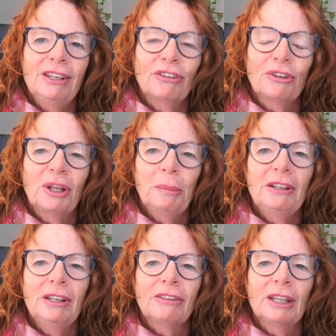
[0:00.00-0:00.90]
got
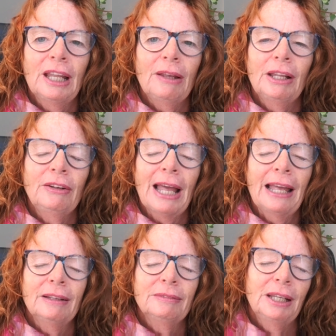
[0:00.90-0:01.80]
diabetes, and
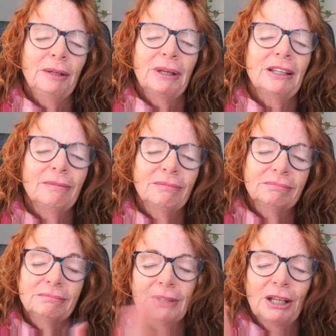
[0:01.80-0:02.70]
my
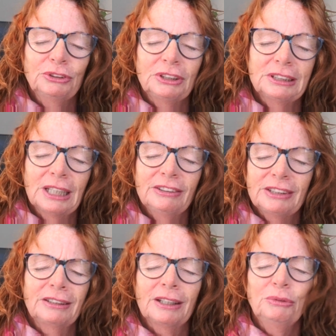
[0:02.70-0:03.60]
oldest son
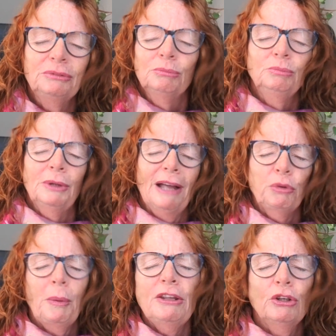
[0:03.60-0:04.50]
said, "Oh, you'll
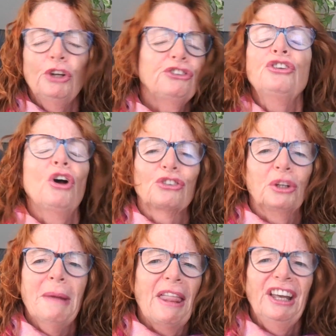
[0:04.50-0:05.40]
have to wait. You're not a
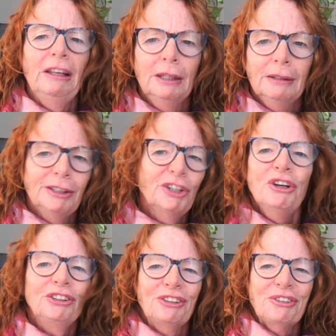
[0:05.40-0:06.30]
doctor, mother. You're
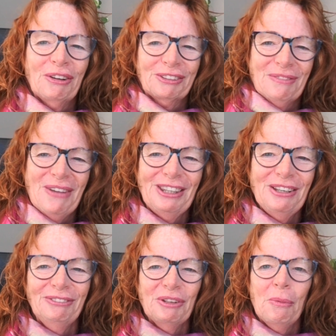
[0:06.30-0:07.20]
not a doctor, mother.
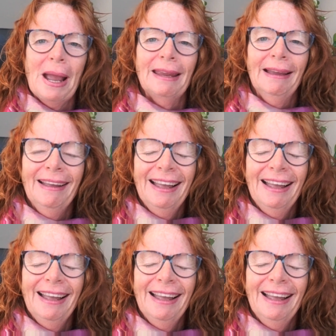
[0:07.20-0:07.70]
You have to wait."